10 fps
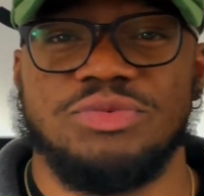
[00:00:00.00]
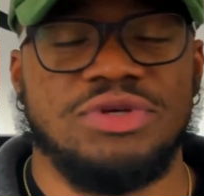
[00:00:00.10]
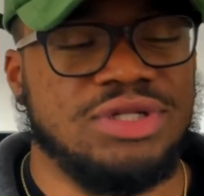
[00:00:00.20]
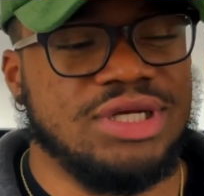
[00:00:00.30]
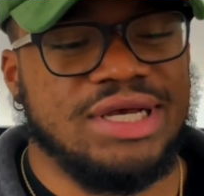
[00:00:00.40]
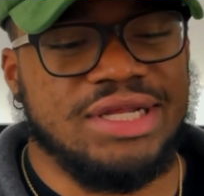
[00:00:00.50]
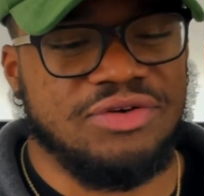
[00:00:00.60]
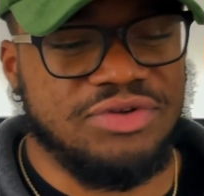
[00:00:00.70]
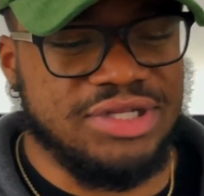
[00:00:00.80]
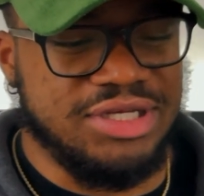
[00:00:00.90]
when you look at it,
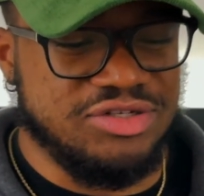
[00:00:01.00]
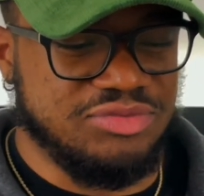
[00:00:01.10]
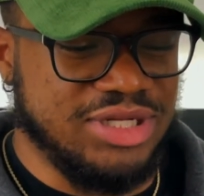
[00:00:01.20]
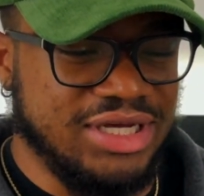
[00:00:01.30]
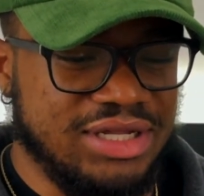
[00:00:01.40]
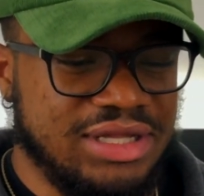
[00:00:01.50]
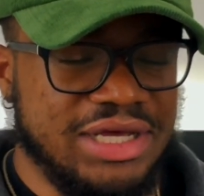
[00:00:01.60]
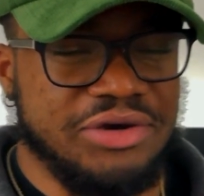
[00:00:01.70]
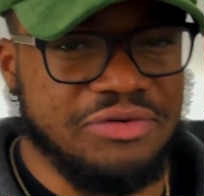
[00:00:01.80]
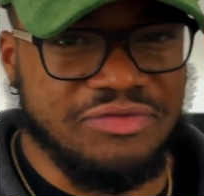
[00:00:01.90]
it really gives me like a
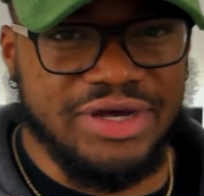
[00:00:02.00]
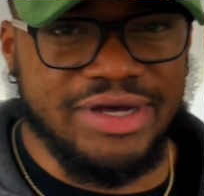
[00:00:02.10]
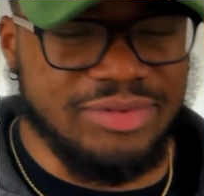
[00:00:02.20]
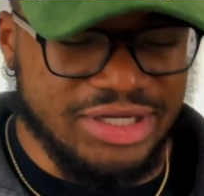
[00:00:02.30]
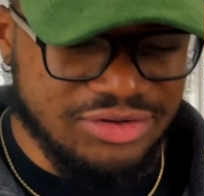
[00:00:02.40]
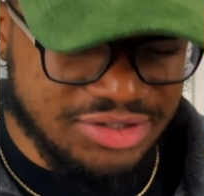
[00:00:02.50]
Lego vibe. Like you can